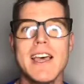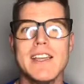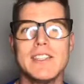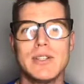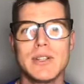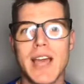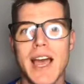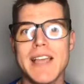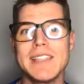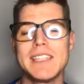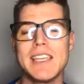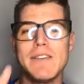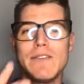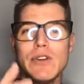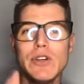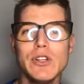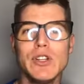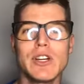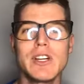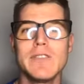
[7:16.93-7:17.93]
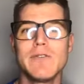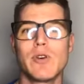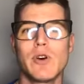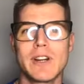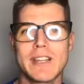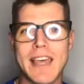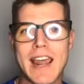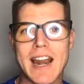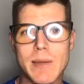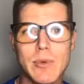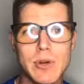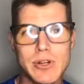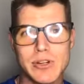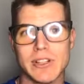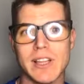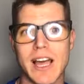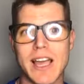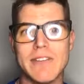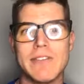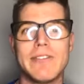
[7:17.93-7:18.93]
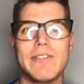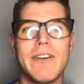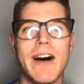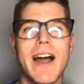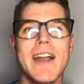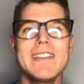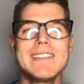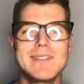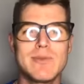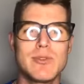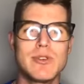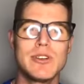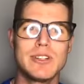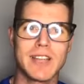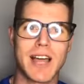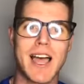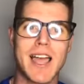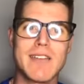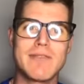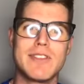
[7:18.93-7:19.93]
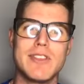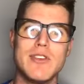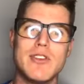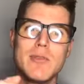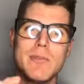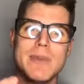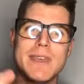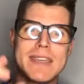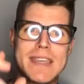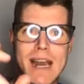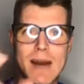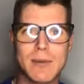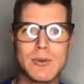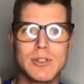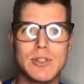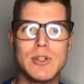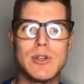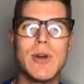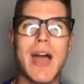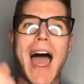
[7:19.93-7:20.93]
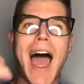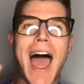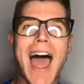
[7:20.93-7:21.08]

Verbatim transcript: So, guys, if you're looking for accountability in your life, find someone in your life that you can be accountable to.